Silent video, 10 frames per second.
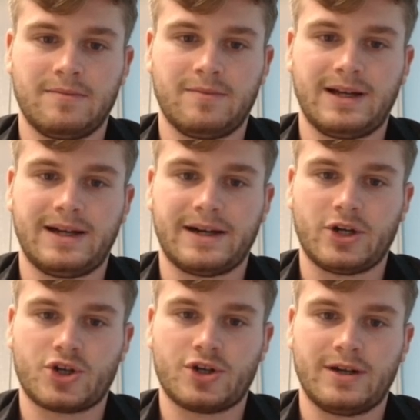
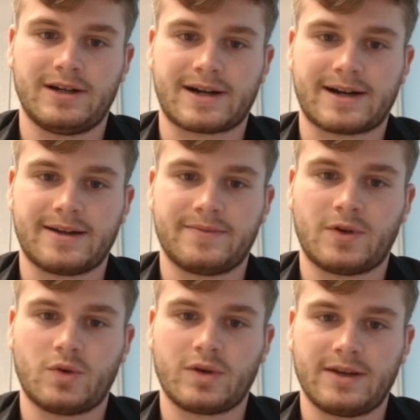bearish array.
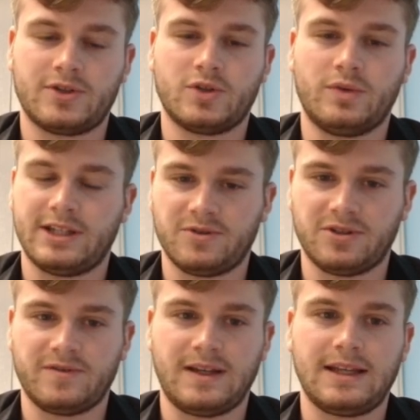Okay, so that's
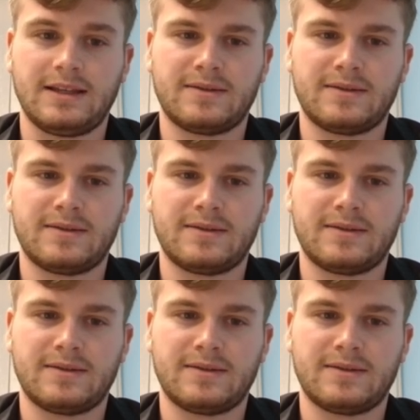what we need.